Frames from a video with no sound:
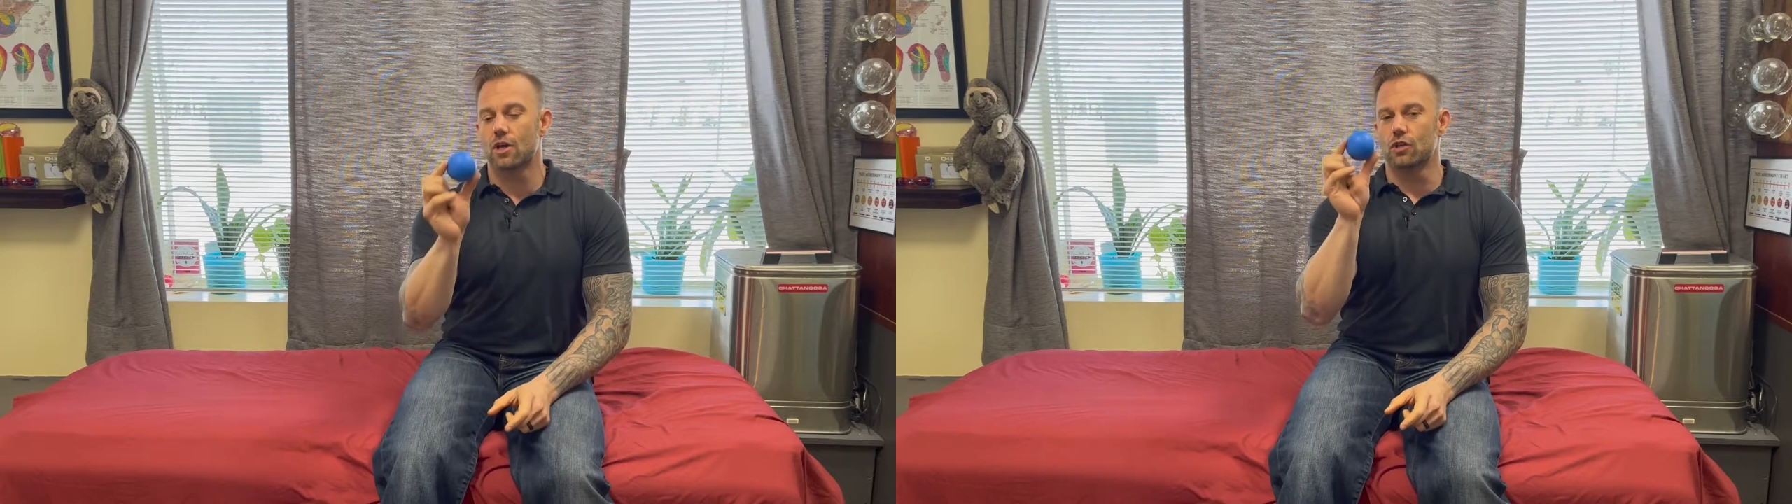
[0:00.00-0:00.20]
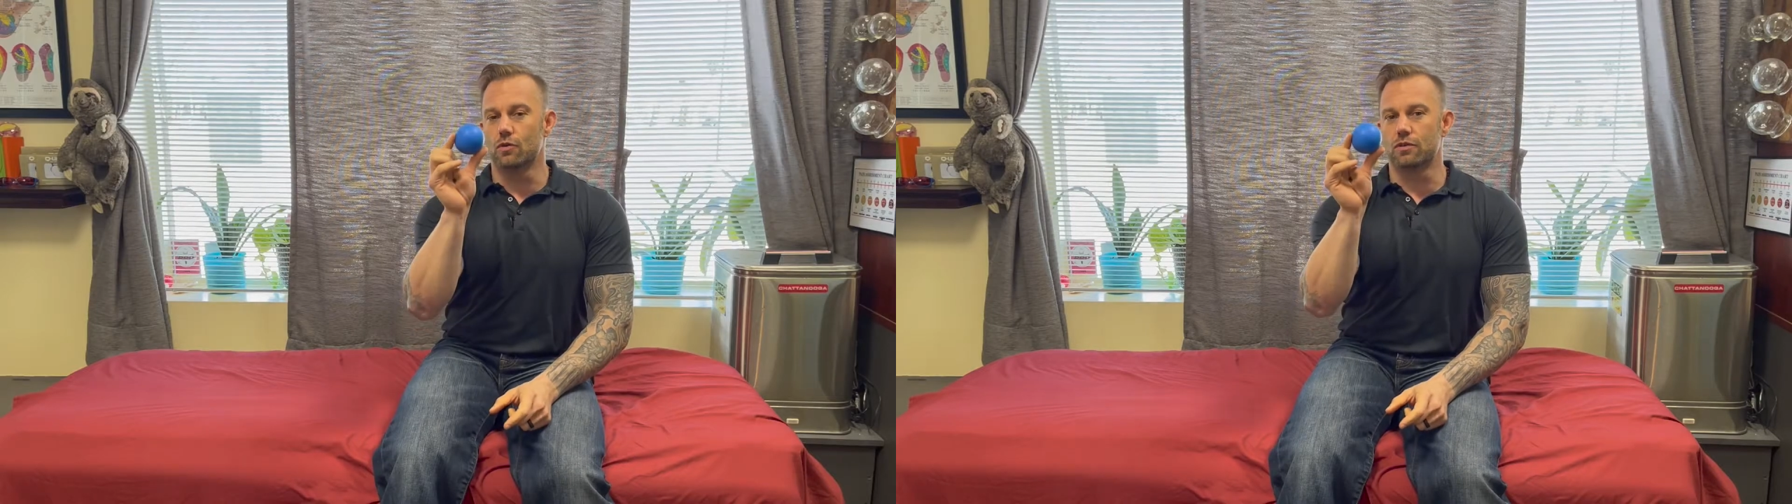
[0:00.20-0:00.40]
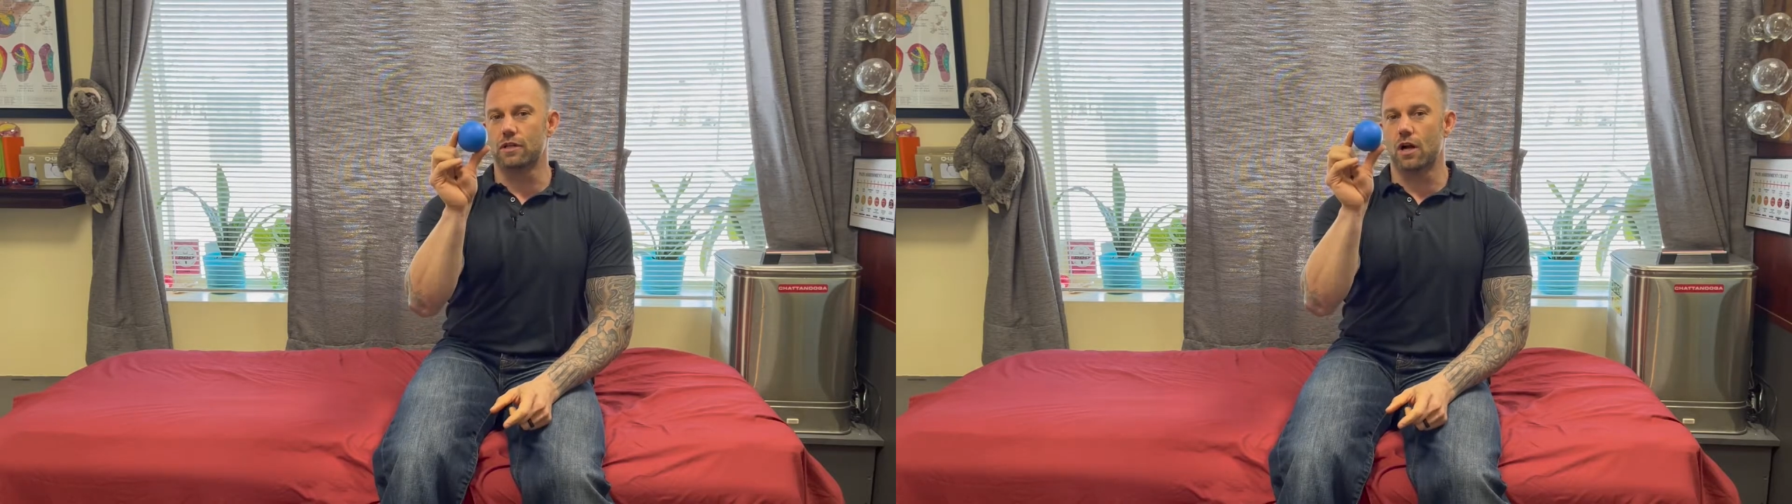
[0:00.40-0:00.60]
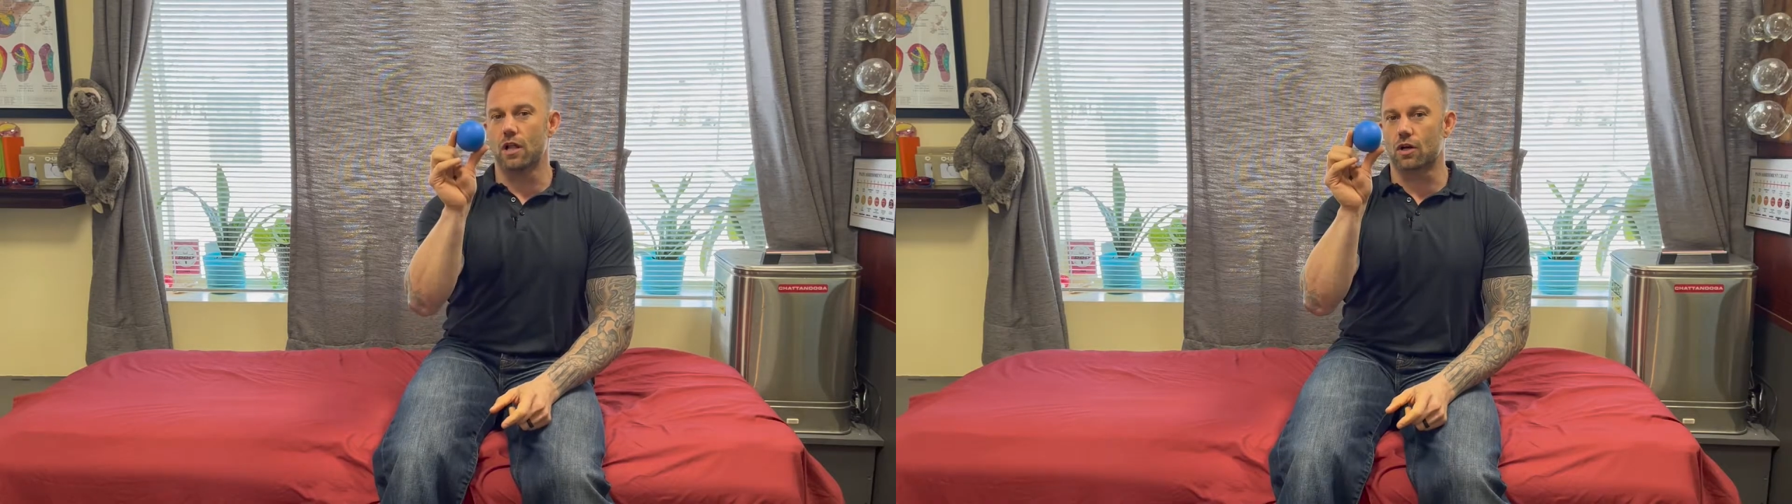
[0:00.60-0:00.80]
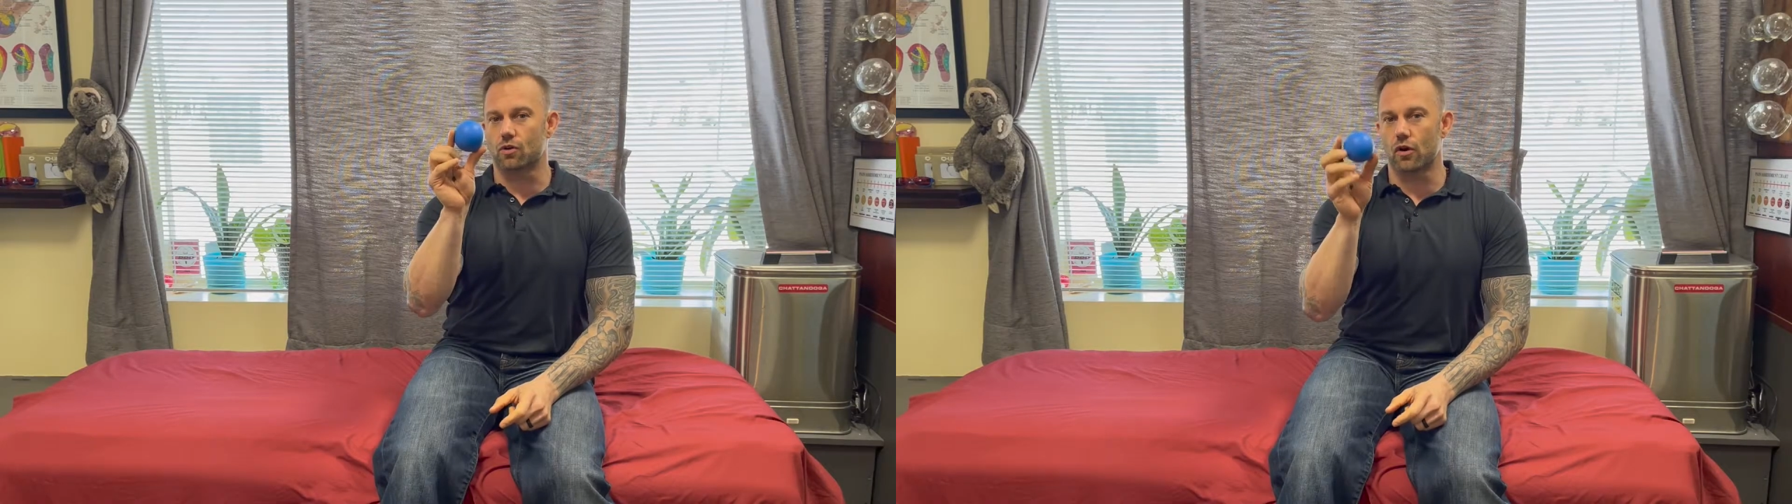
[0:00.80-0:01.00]
using a
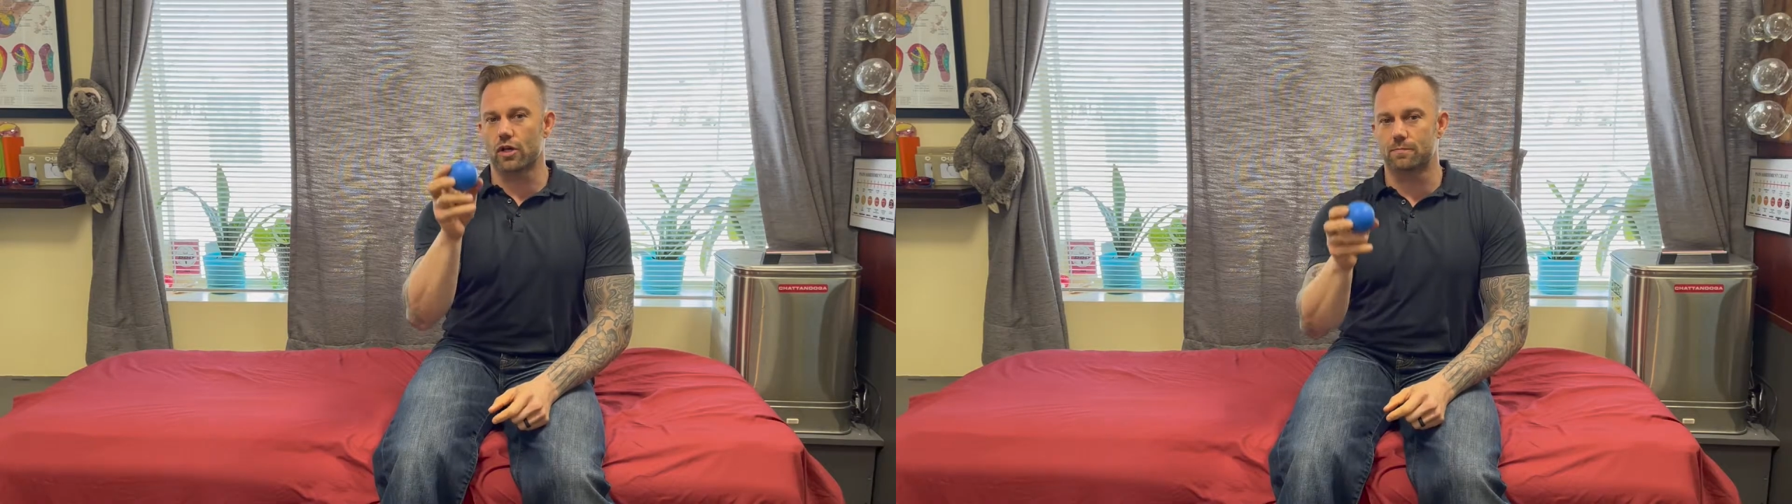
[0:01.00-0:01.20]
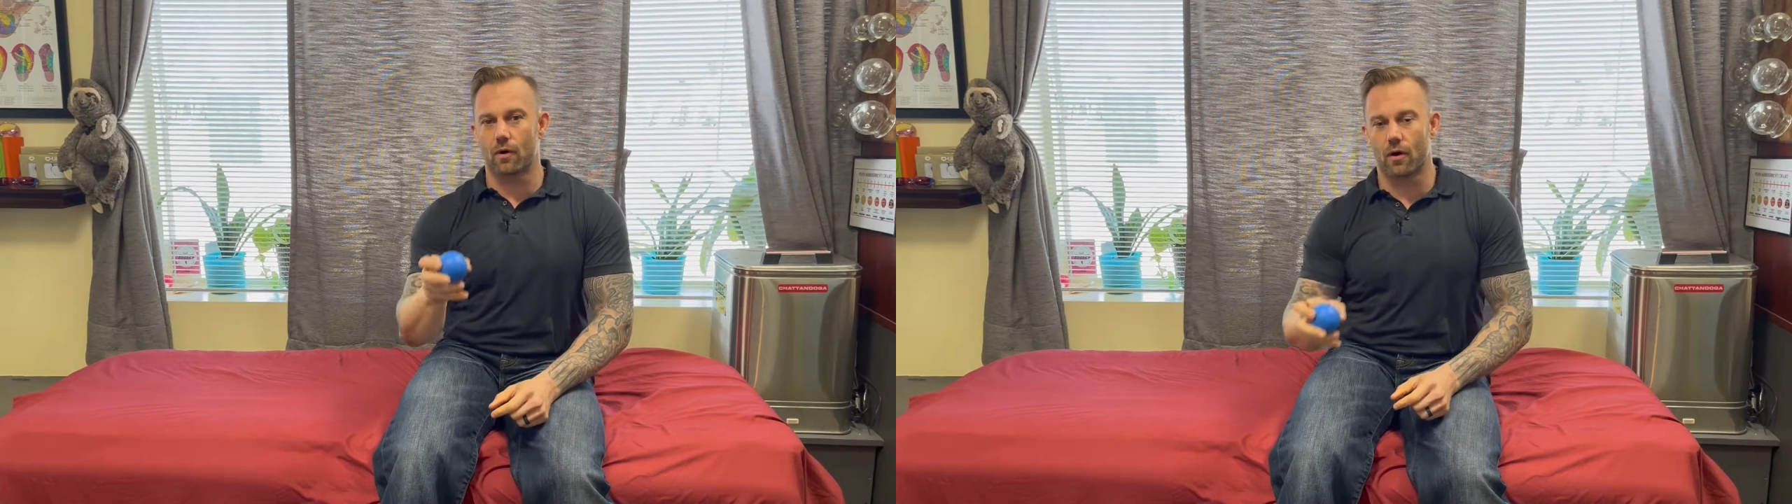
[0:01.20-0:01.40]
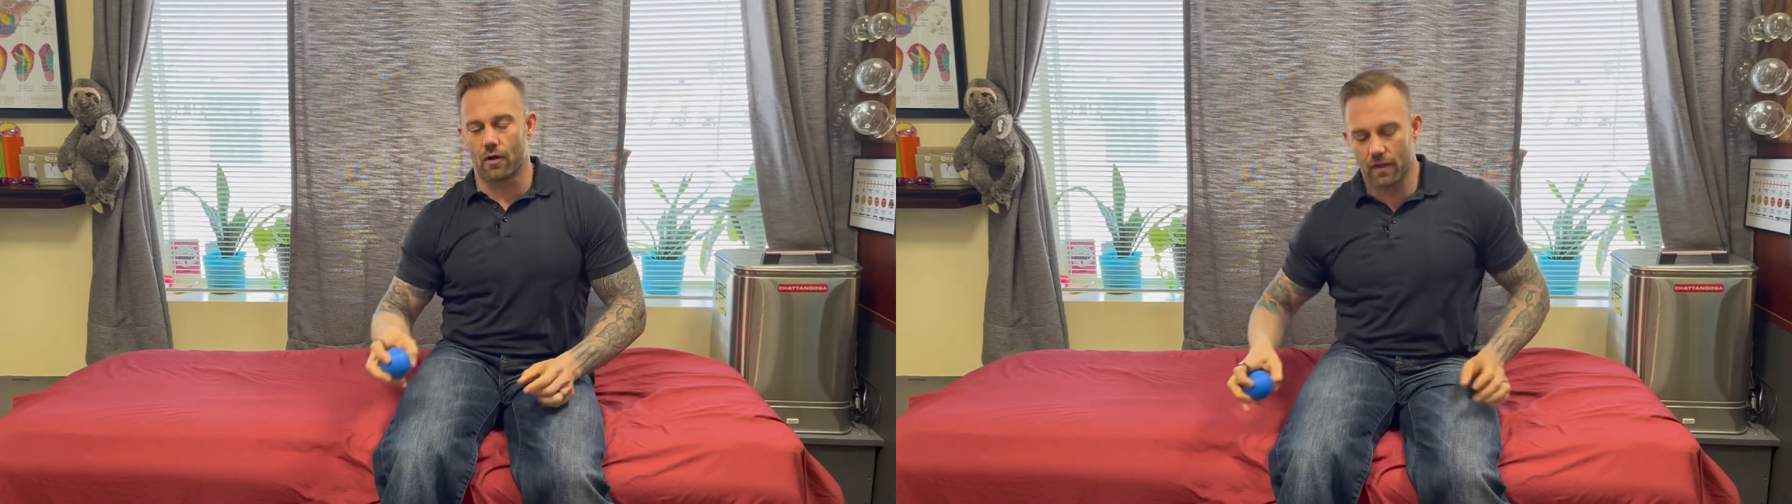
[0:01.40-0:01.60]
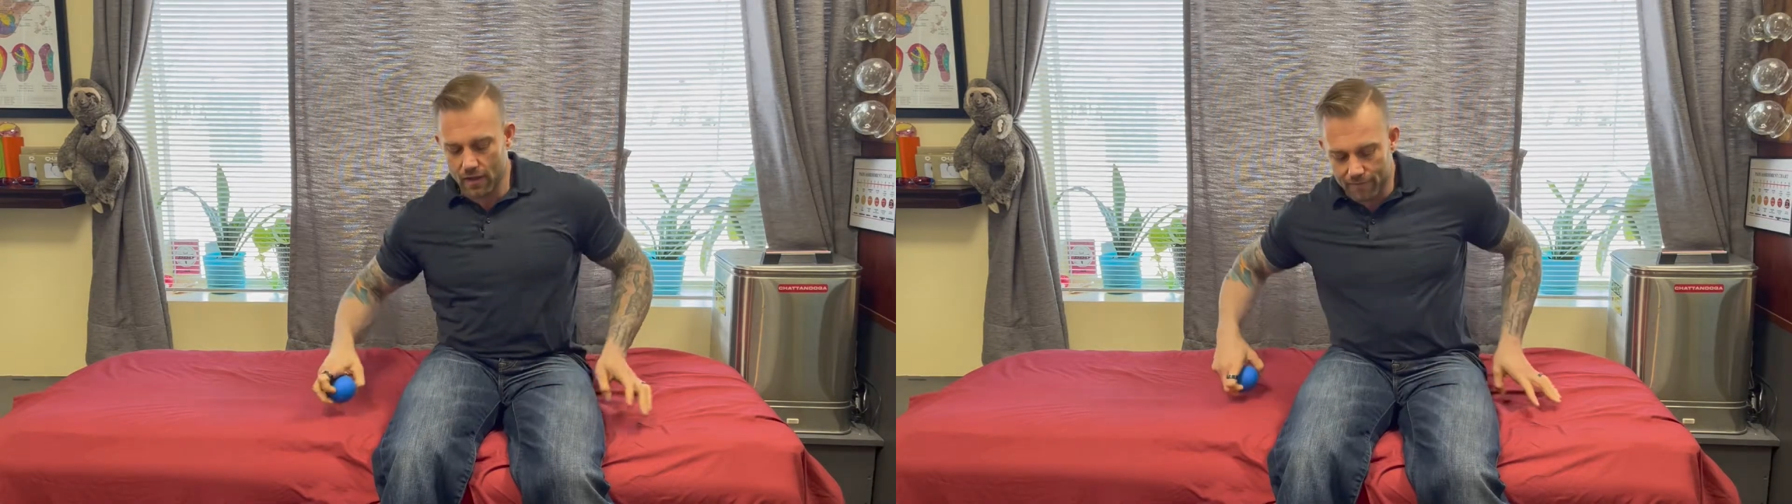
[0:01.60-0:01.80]
lacrosse ball.